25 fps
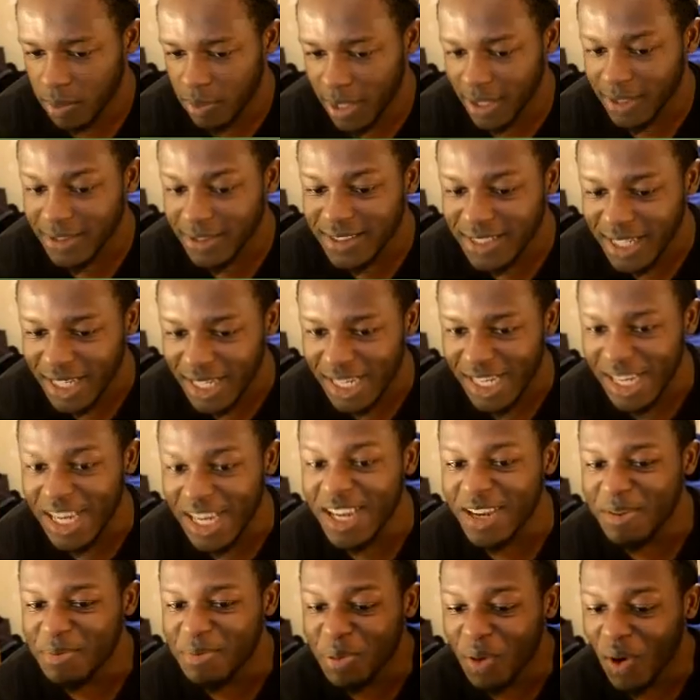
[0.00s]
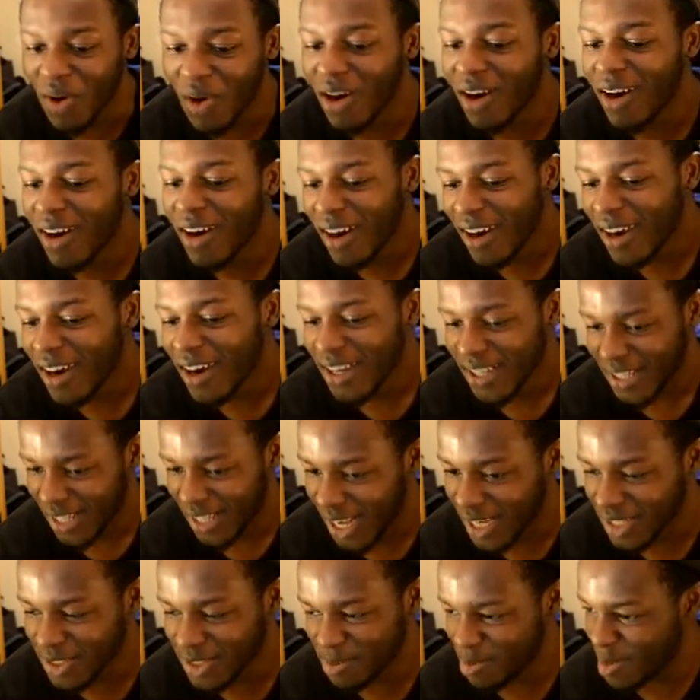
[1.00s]
Back to Ibra.
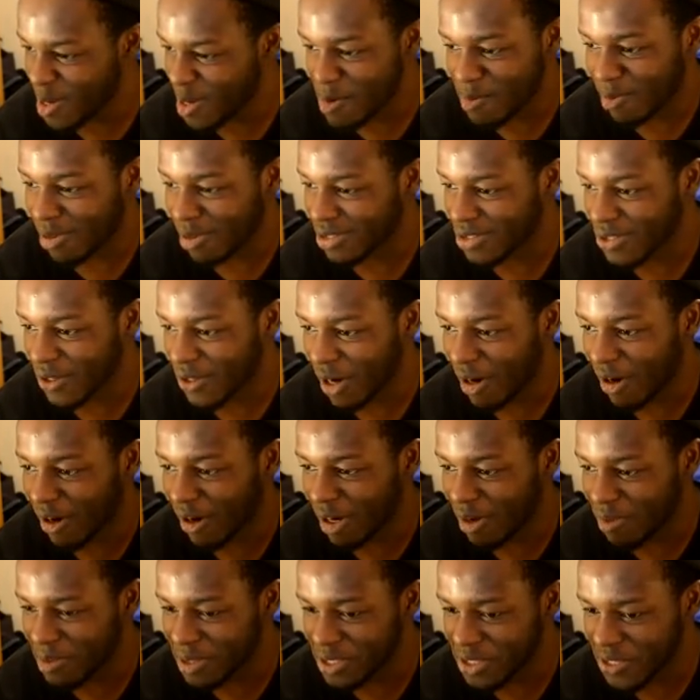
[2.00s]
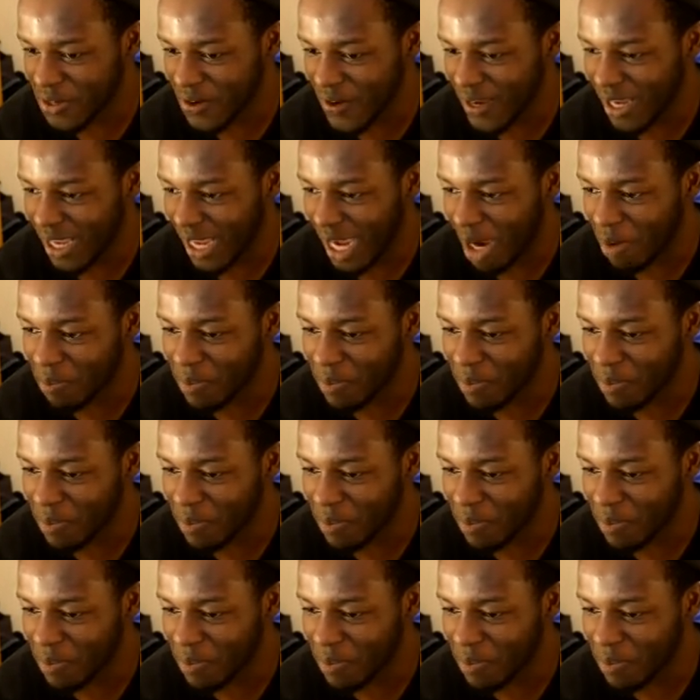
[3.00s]
That's pretty much what I'm going to be doing here.